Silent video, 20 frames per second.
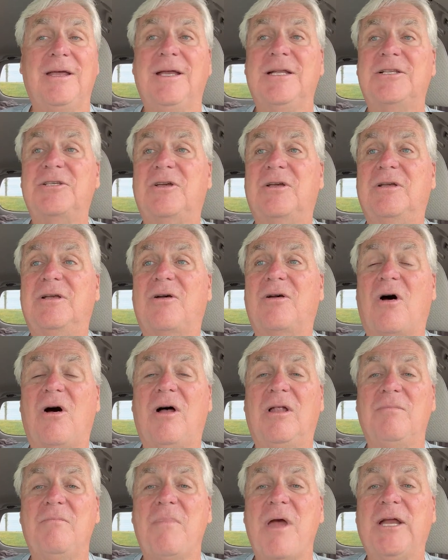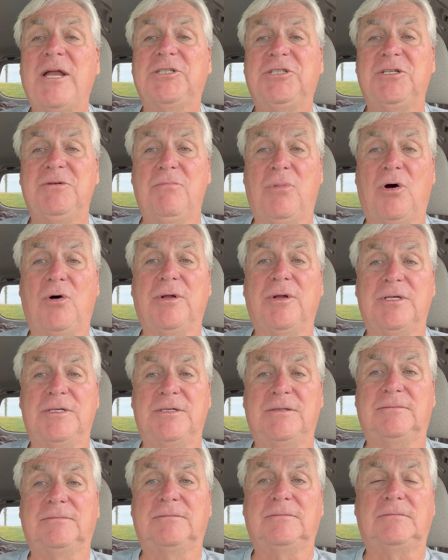It's called matching bonus.